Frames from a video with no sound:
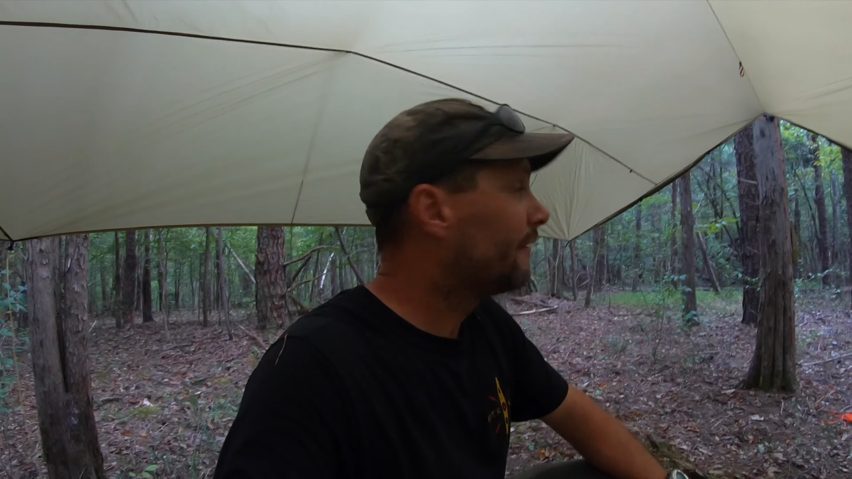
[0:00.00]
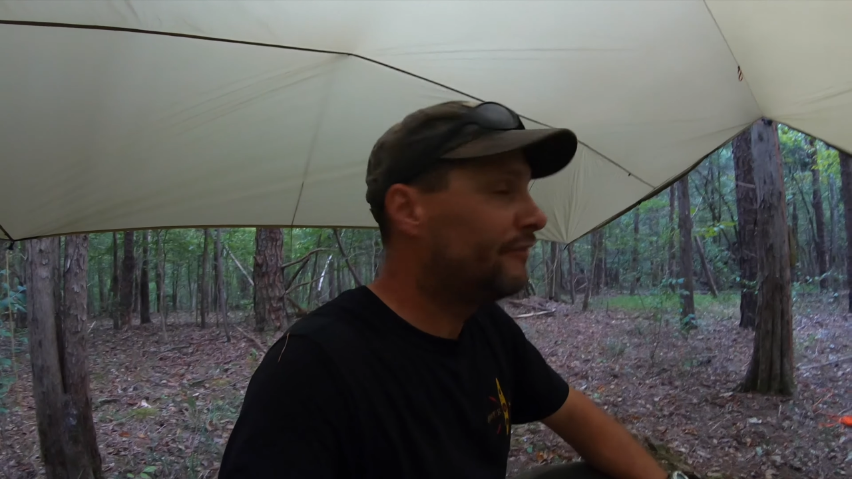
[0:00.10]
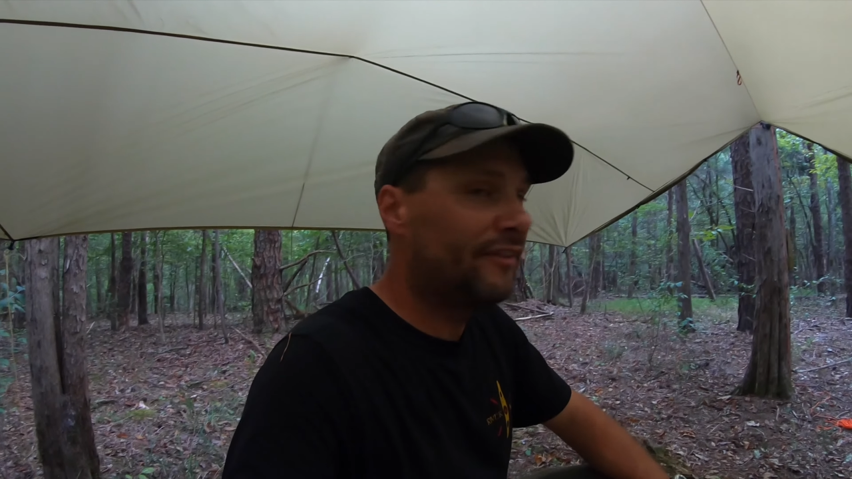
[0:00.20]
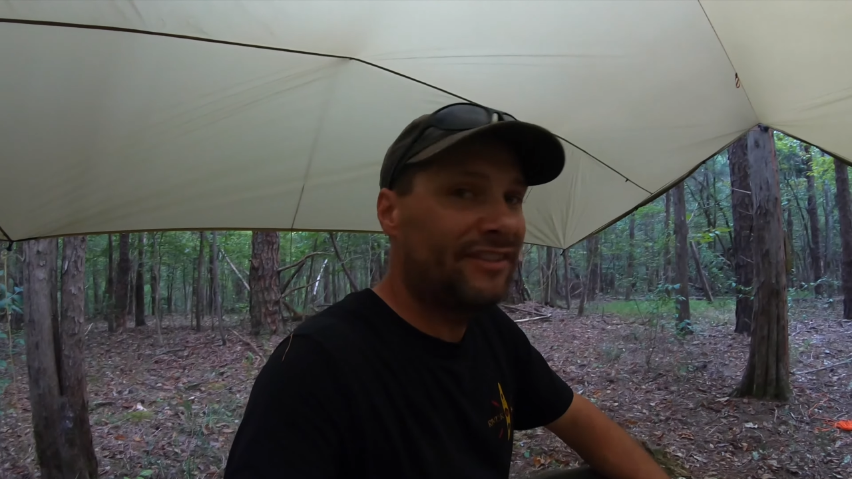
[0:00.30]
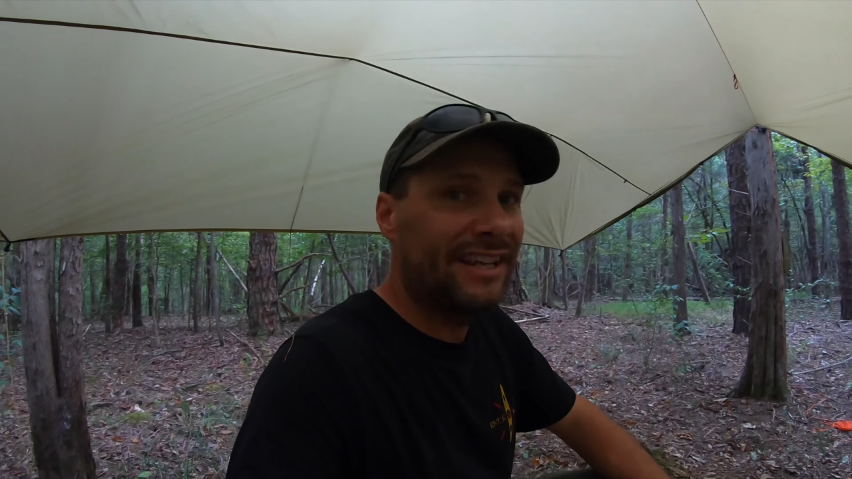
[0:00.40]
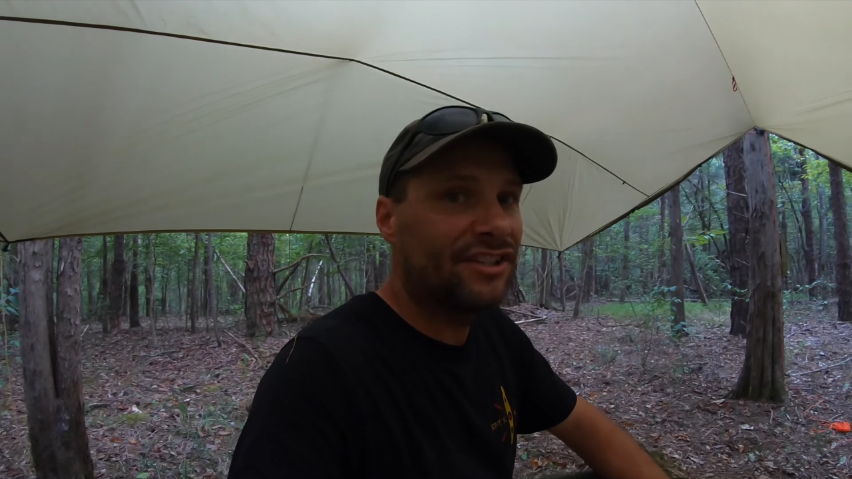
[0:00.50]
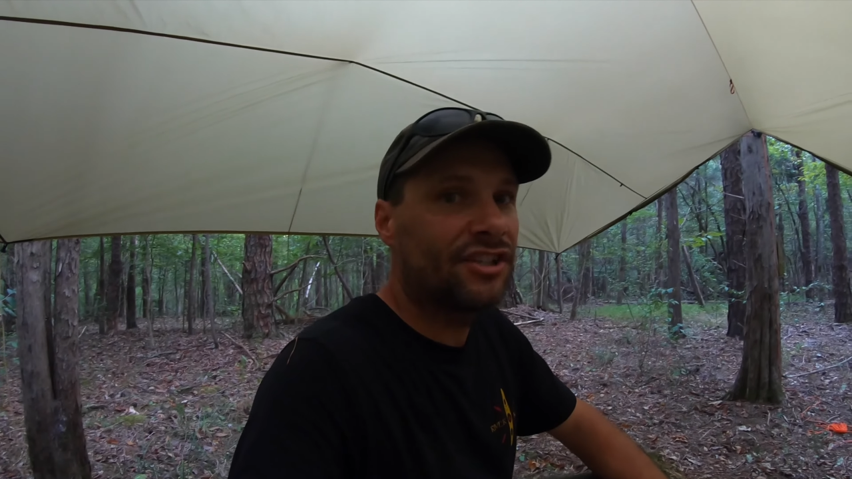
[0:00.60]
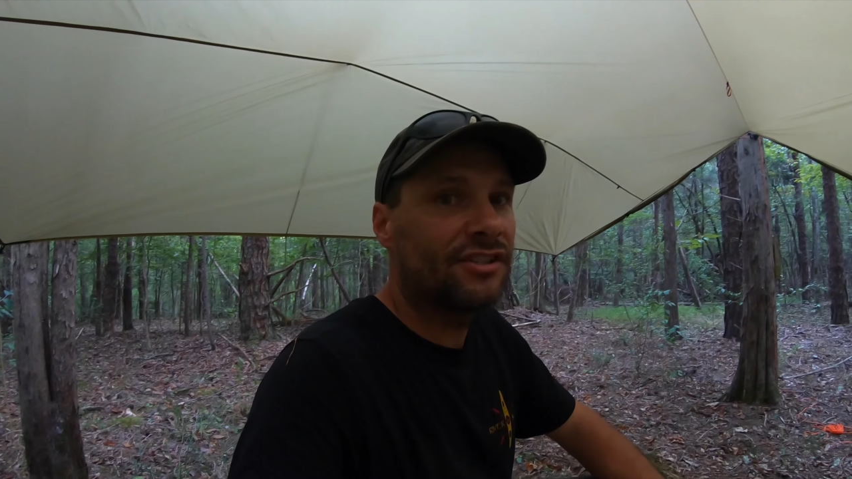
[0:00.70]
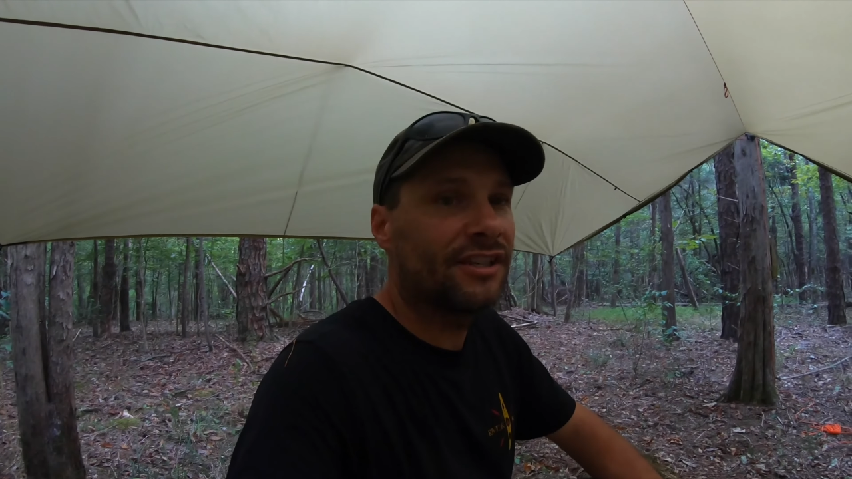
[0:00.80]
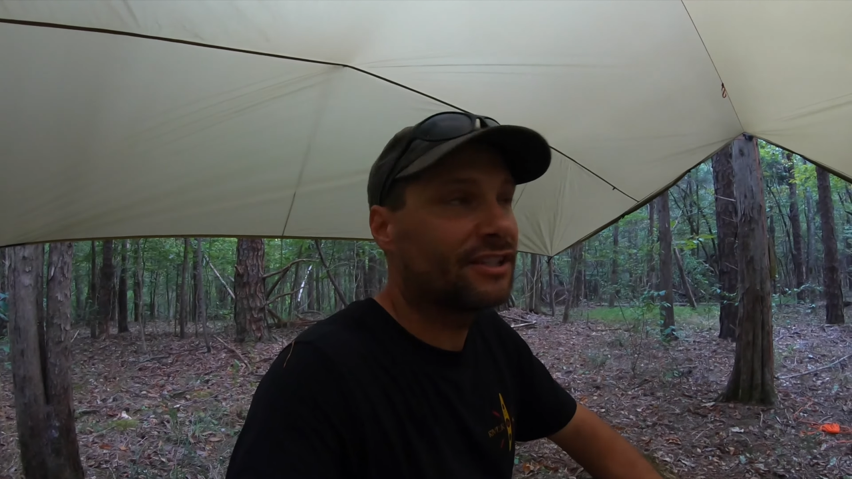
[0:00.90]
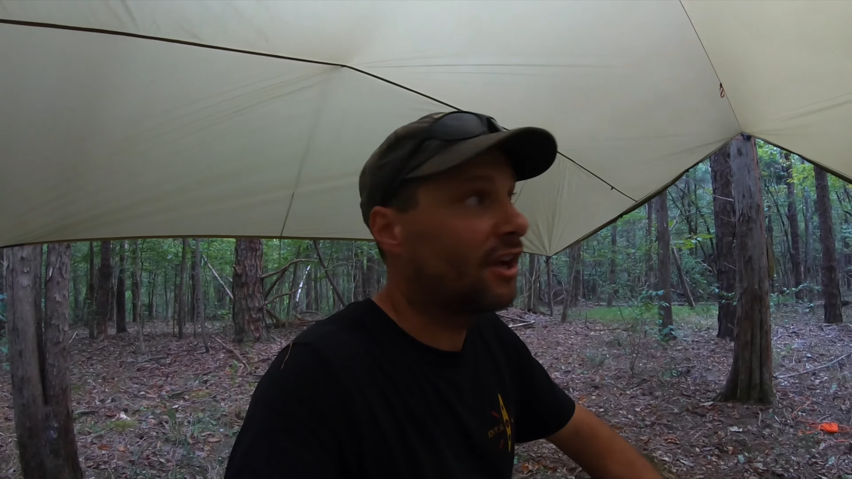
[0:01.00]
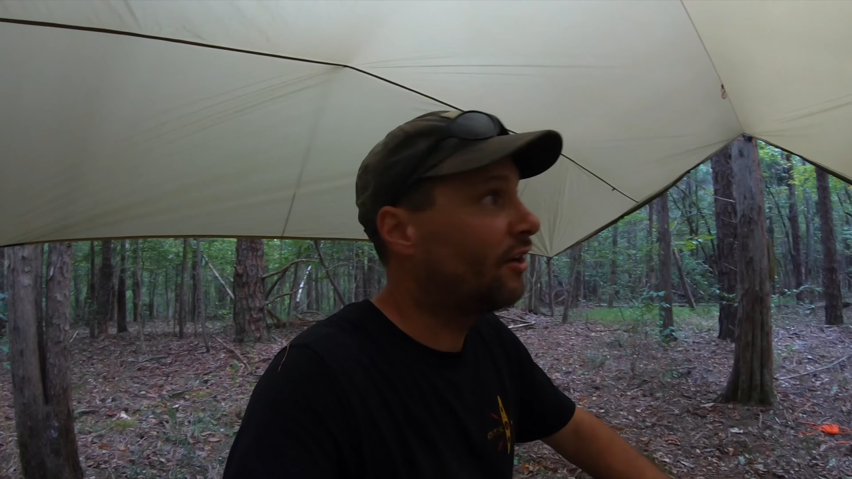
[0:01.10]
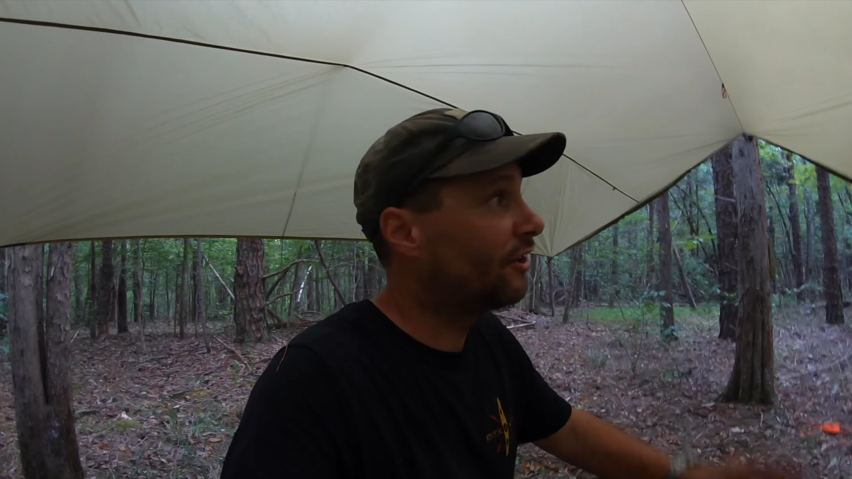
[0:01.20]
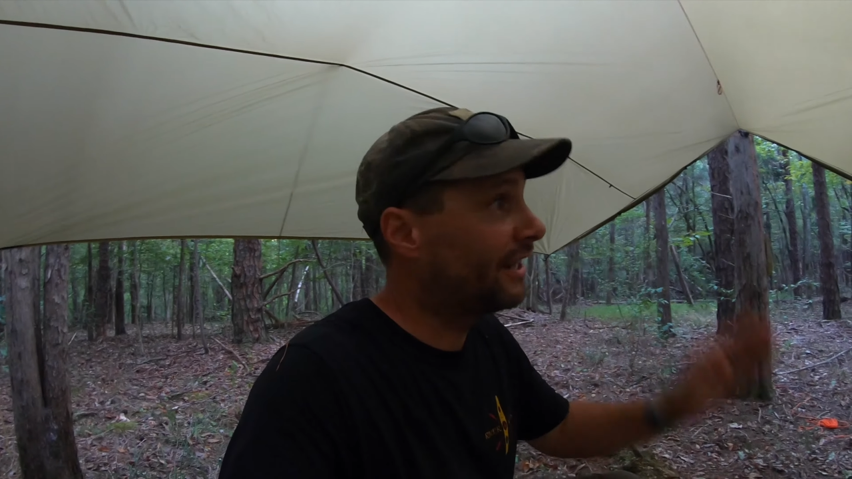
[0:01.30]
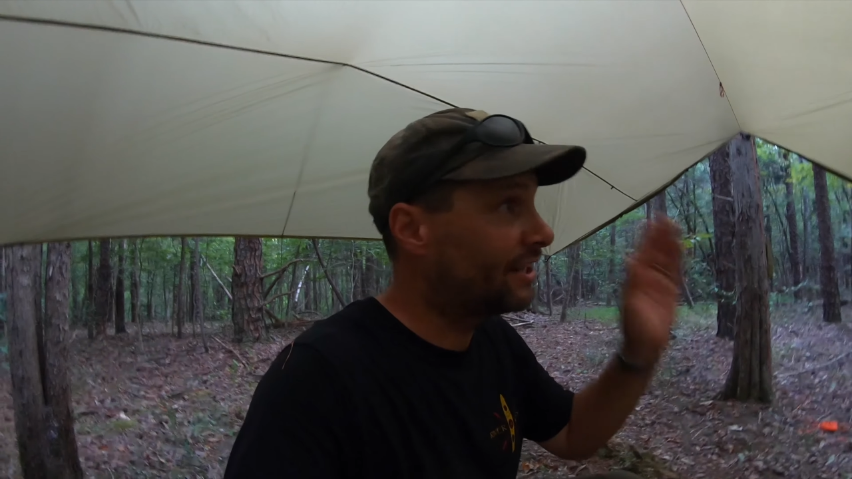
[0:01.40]
50 inches, it's a
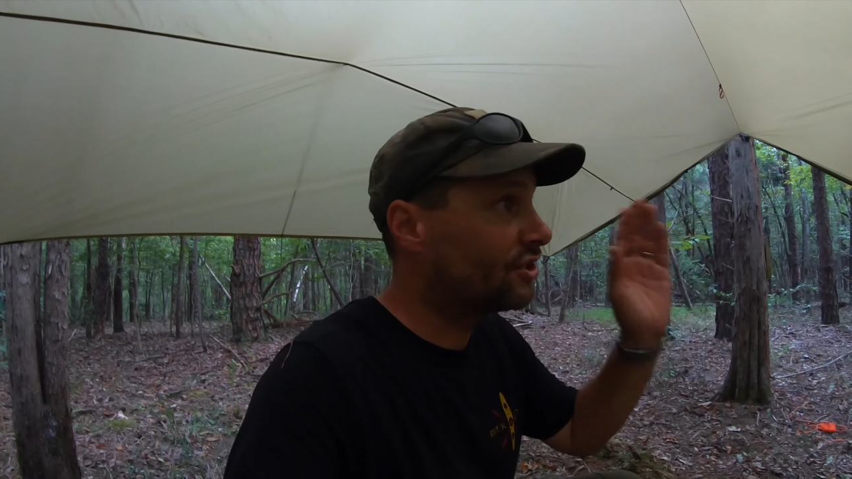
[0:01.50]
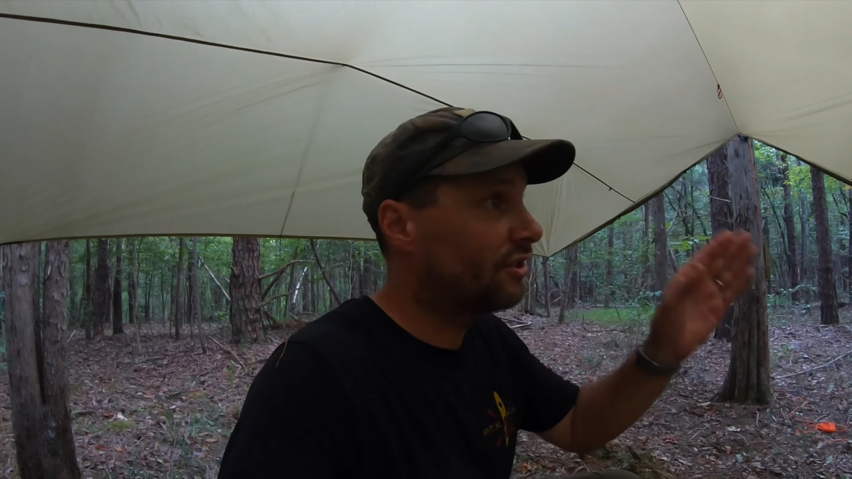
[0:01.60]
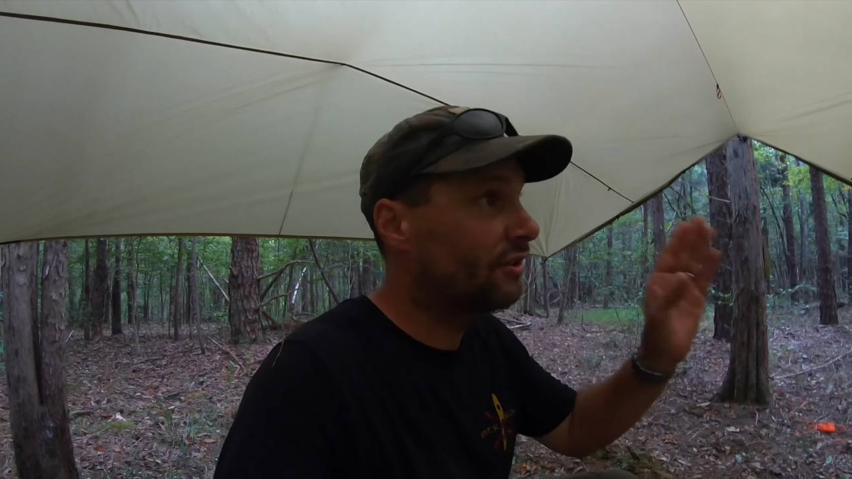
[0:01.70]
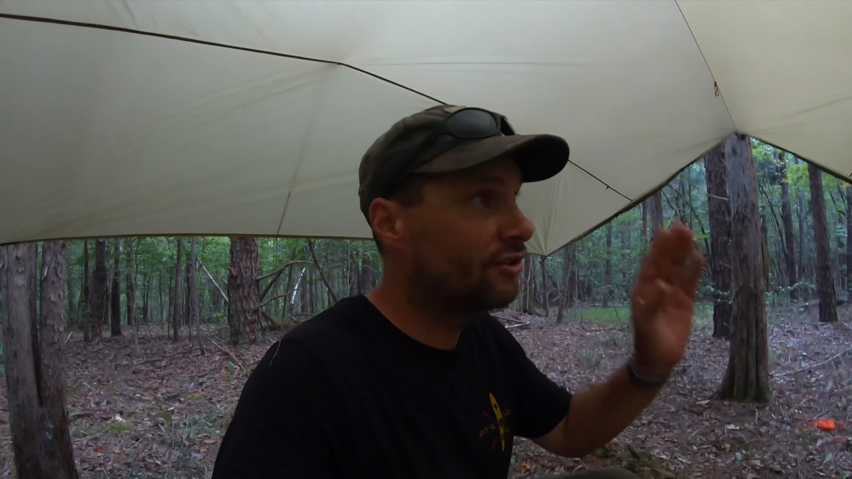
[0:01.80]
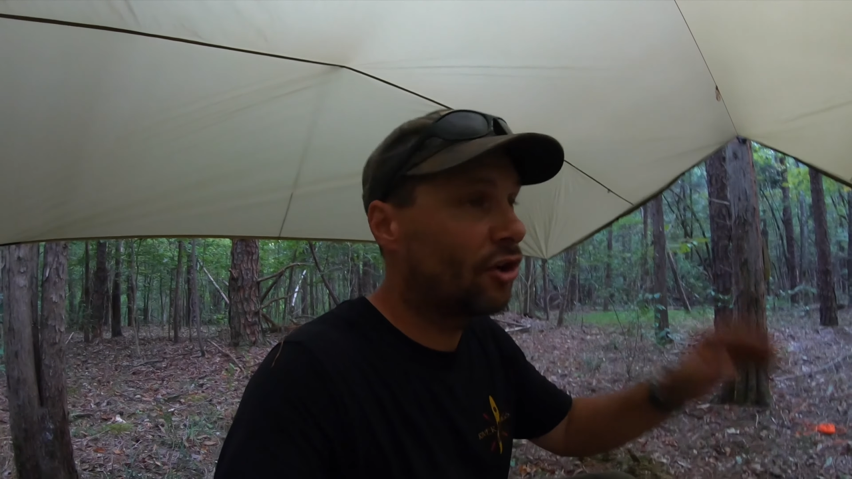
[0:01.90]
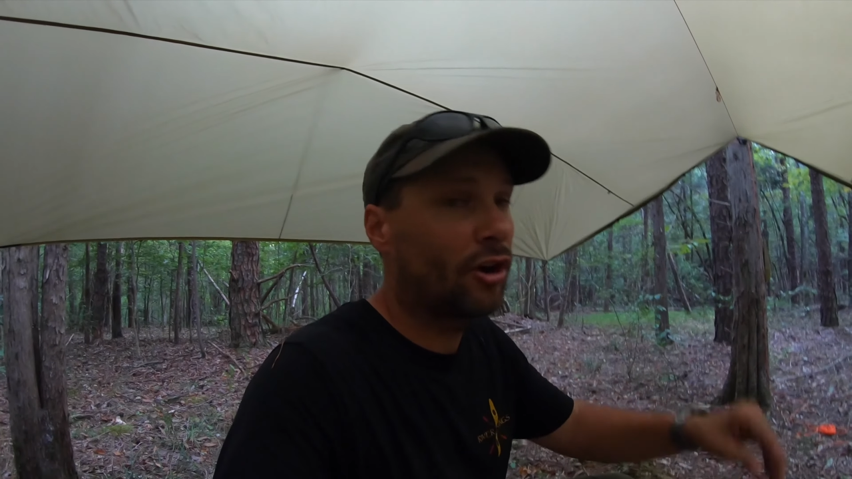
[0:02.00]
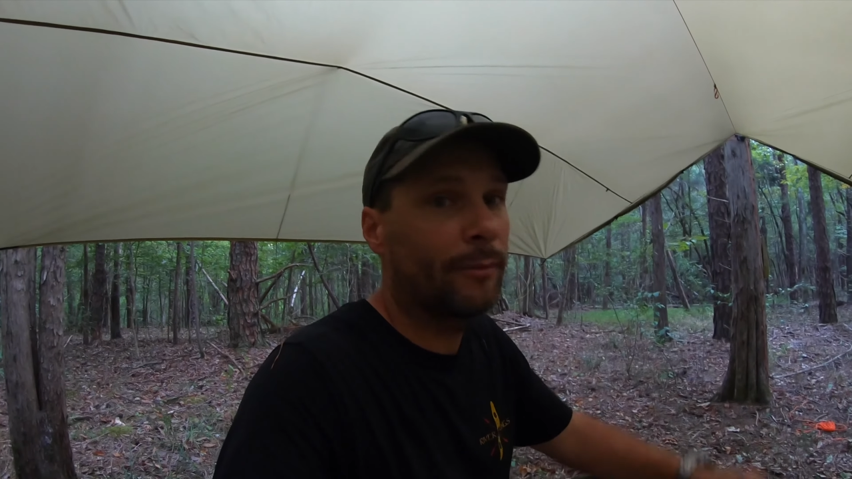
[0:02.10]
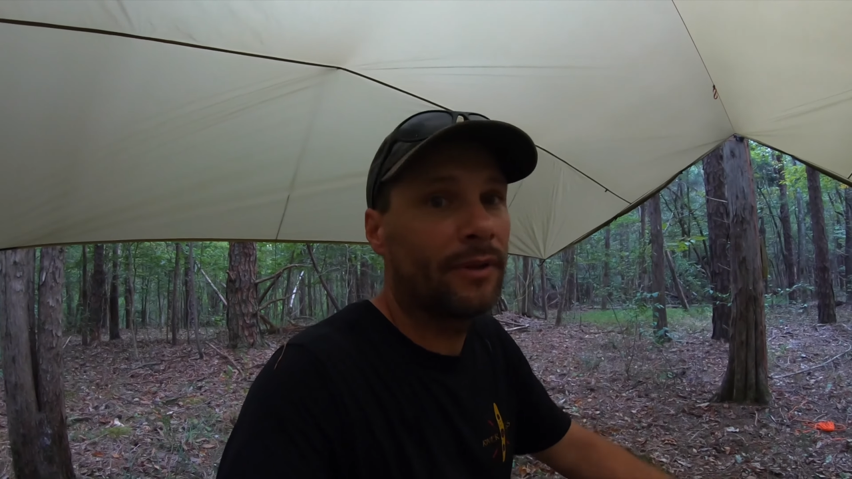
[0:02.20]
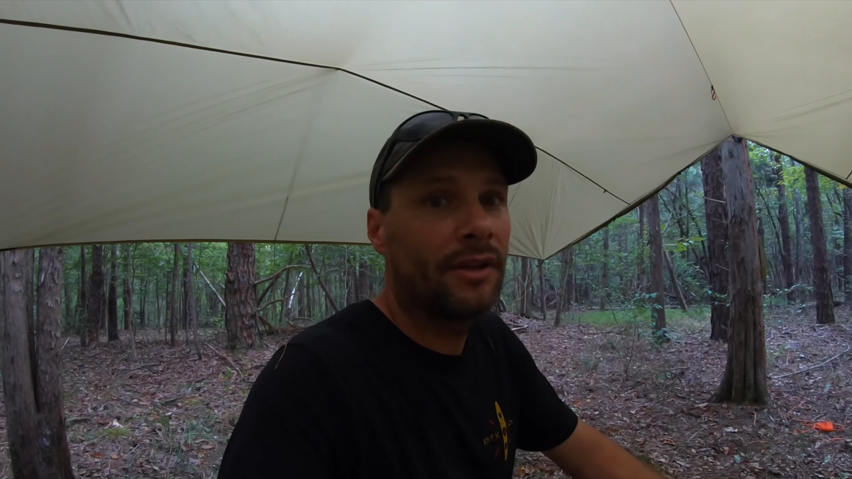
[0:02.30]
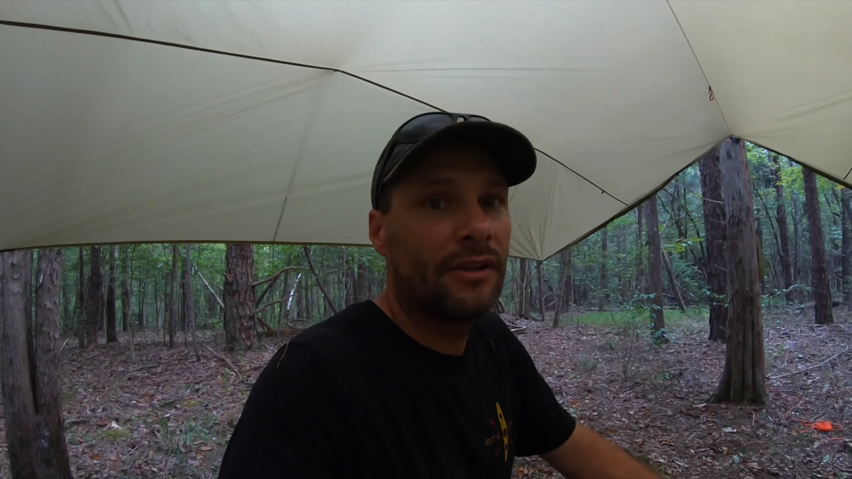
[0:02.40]
100-inch tarp.